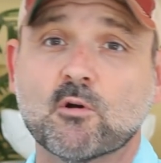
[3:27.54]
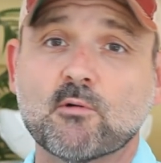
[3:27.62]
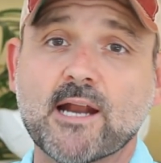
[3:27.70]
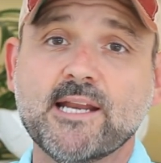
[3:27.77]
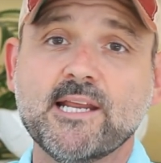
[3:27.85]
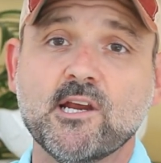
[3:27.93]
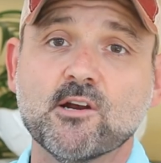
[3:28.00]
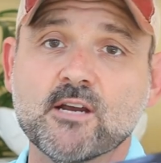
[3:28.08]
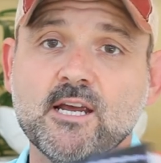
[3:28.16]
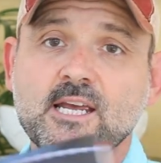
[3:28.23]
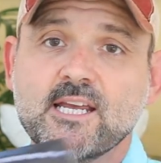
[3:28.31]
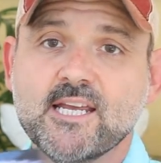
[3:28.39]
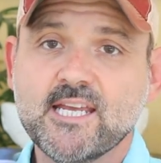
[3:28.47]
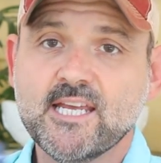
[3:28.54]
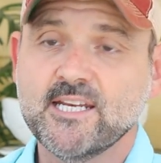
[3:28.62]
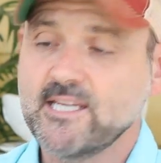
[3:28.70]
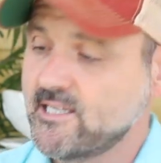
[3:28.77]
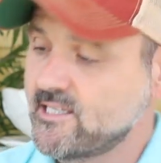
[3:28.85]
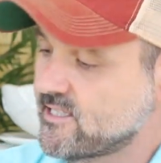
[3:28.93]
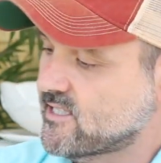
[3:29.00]
one right here. It
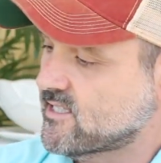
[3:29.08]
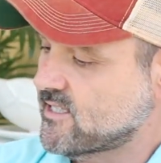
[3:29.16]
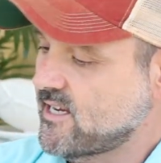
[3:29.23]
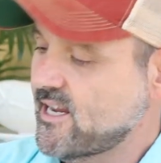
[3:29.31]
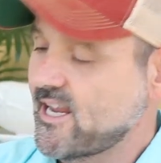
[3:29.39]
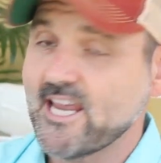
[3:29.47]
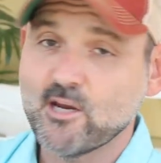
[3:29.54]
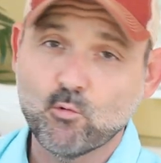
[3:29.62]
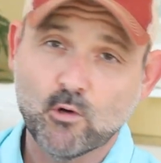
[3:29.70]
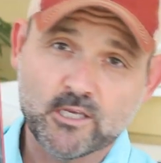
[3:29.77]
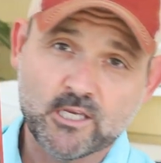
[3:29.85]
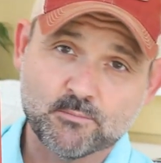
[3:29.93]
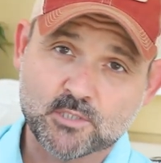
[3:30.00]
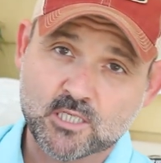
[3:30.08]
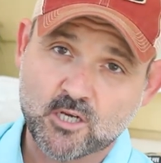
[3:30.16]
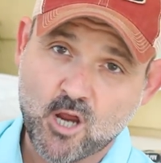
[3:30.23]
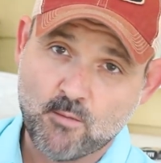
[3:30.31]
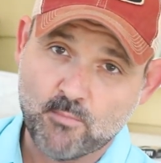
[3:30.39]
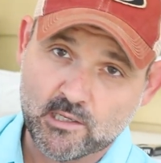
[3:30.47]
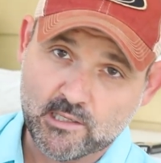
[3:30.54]
is a Williams
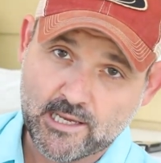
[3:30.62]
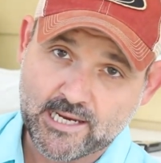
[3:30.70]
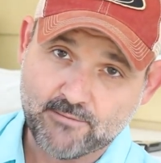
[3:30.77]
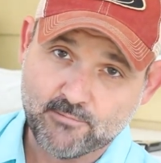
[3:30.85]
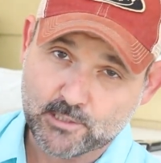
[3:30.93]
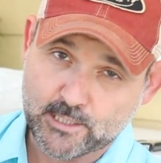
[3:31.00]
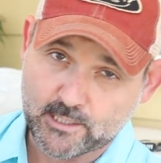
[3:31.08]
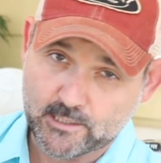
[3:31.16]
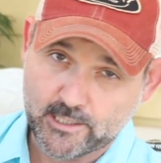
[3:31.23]
Sonoma, like everything.